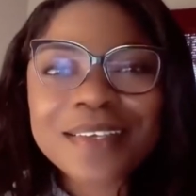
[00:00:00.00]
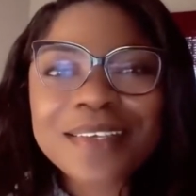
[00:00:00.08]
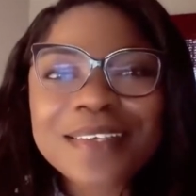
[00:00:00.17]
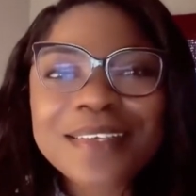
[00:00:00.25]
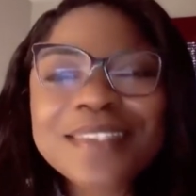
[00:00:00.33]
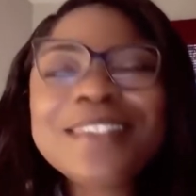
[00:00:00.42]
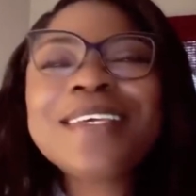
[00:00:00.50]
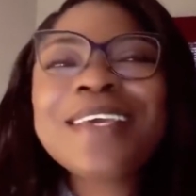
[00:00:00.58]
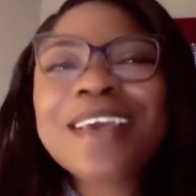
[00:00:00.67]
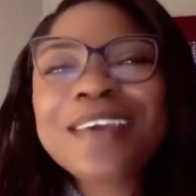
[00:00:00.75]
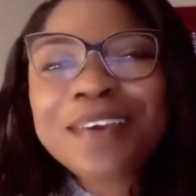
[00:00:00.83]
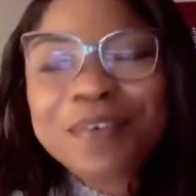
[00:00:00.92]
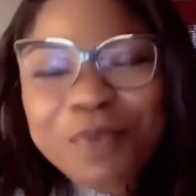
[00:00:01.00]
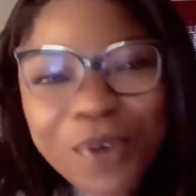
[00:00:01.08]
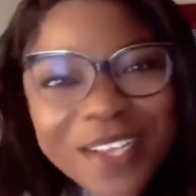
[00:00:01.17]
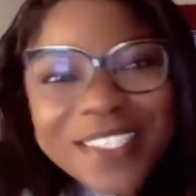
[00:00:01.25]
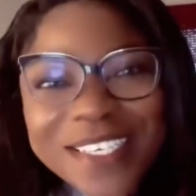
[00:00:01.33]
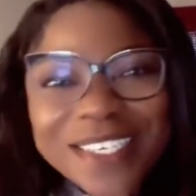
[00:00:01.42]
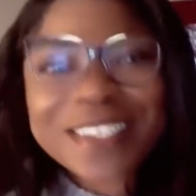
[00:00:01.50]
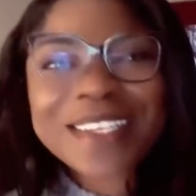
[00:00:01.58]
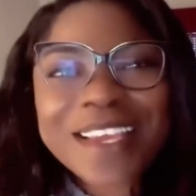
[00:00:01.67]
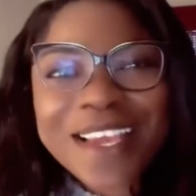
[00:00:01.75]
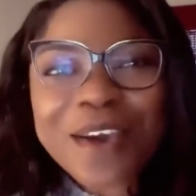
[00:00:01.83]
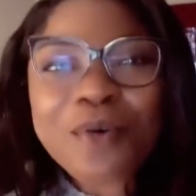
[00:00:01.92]
Into ye watching
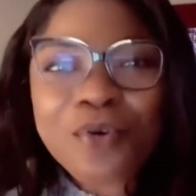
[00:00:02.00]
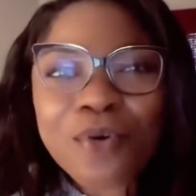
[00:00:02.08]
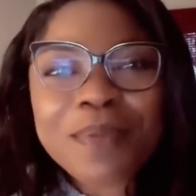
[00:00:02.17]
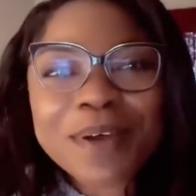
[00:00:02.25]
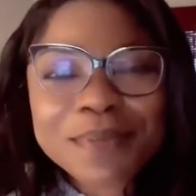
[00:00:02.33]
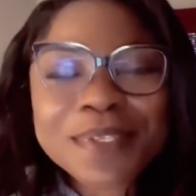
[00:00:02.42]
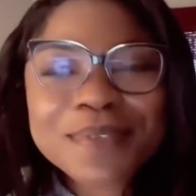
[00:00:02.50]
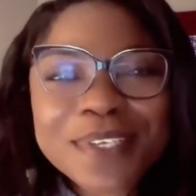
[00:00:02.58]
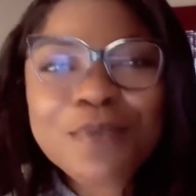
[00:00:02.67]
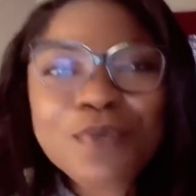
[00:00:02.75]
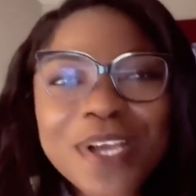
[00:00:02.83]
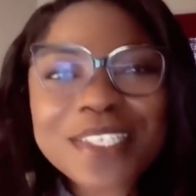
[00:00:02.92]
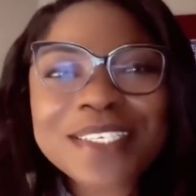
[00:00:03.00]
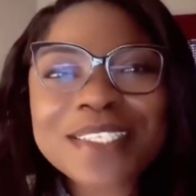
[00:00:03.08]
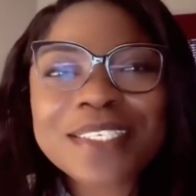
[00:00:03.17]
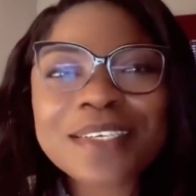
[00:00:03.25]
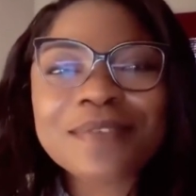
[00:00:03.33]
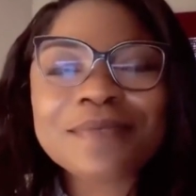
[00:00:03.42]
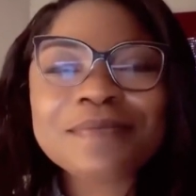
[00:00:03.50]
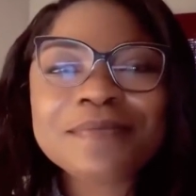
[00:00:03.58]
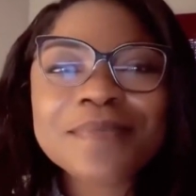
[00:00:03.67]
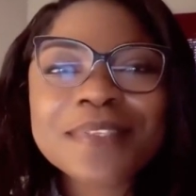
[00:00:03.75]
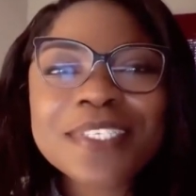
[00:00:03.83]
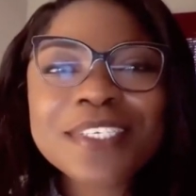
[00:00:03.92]
the air call by Vinny say watching Tino.
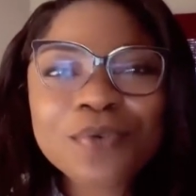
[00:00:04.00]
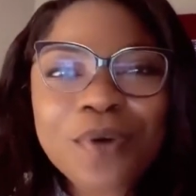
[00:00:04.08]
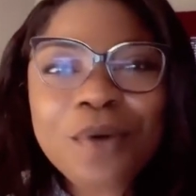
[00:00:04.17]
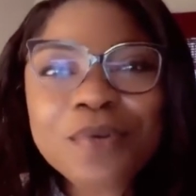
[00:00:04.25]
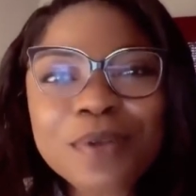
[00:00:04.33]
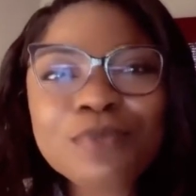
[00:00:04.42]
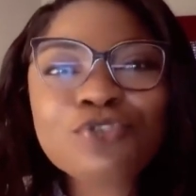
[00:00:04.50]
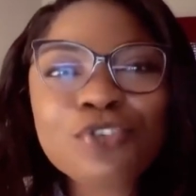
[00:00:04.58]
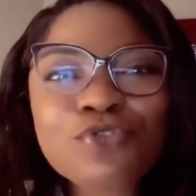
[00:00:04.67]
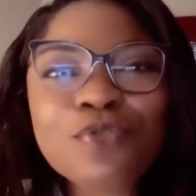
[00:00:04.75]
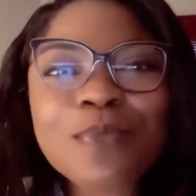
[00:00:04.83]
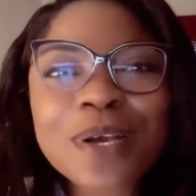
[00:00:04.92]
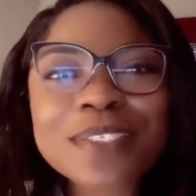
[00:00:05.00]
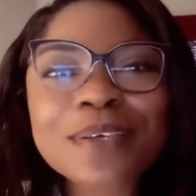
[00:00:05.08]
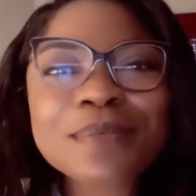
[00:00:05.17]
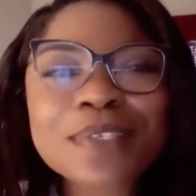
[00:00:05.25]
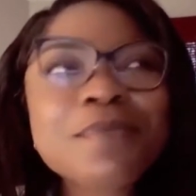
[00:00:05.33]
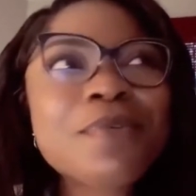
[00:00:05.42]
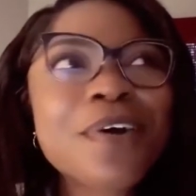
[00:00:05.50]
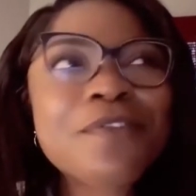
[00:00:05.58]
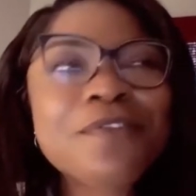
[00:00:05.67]
To you, I won't him Trotro master, say be off a